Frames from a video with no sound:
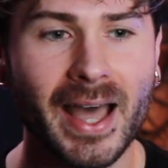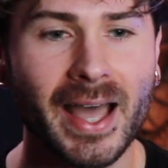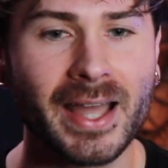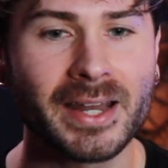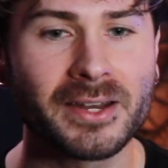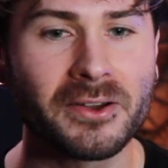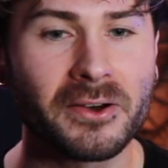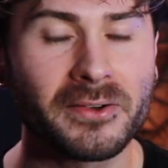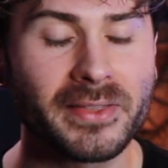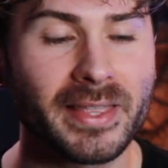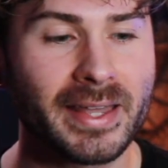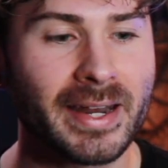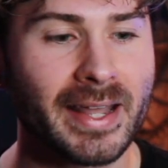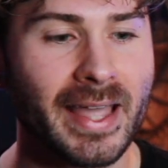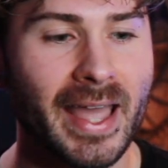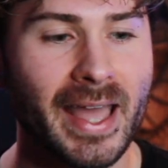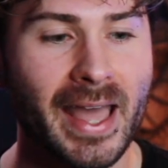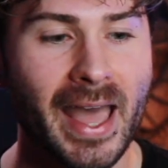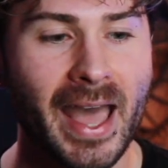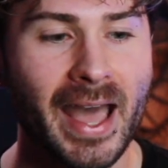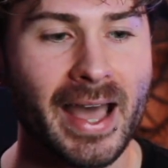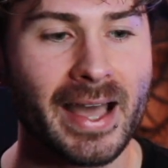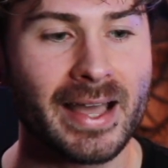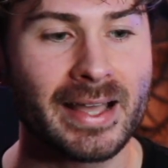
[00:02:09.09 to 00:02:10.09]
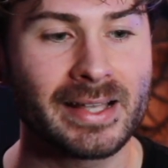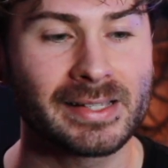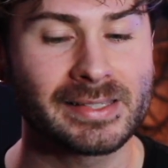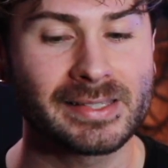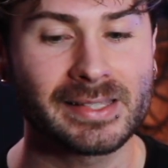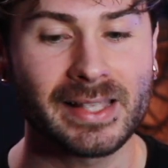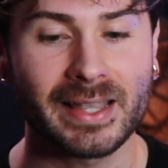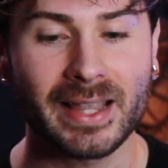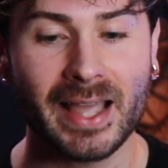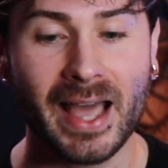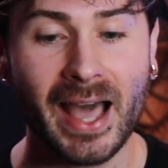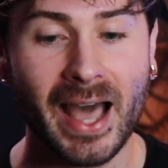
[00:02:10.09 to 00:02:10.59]
I know that it has
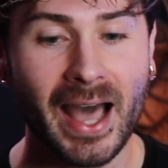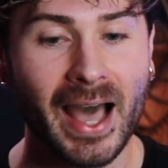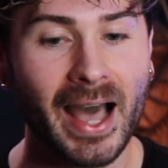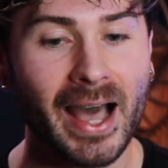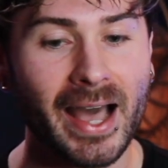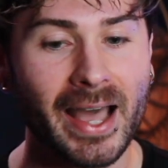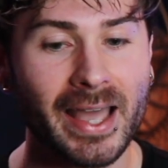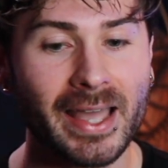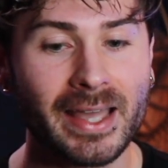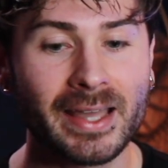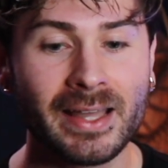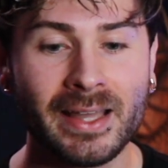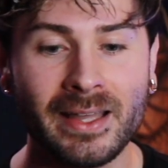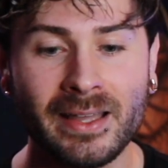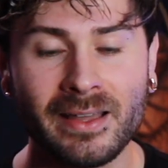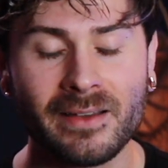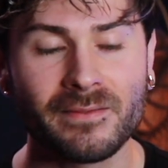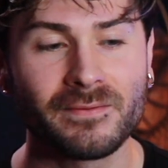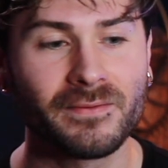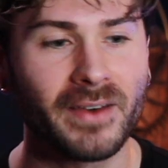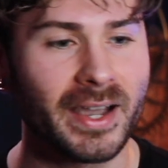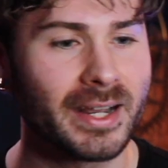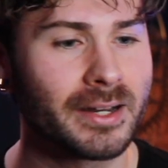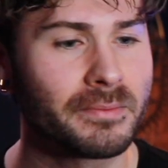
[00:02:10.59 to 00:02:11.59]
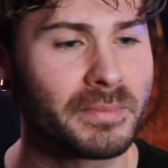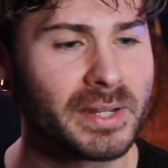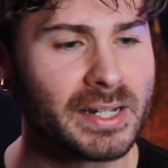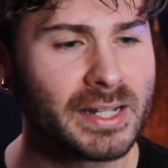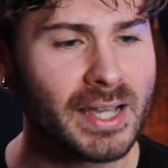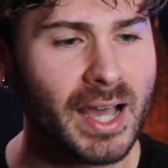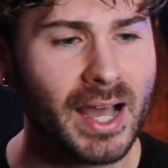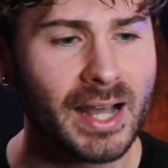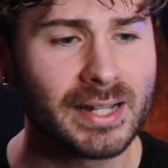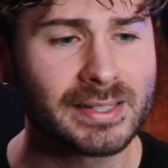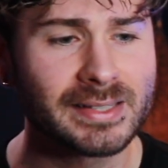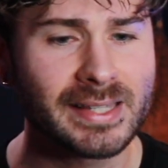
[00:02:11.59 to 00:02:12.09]
like a high vitamin
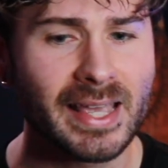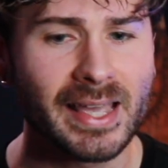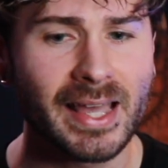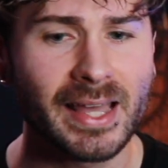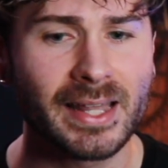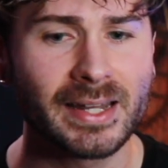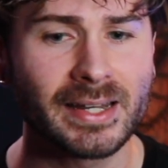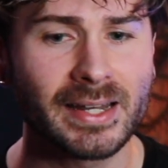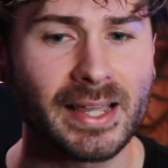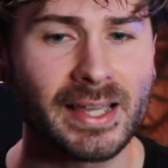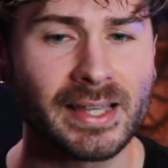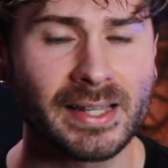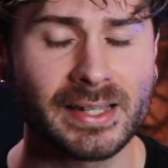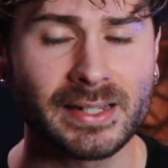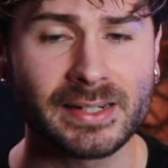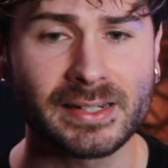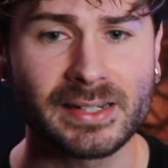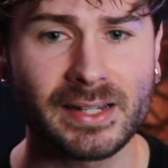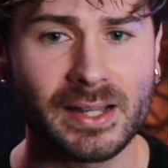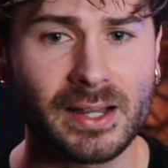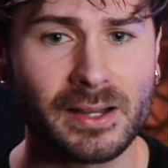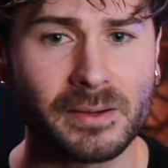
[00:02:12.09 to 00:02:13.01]
content and,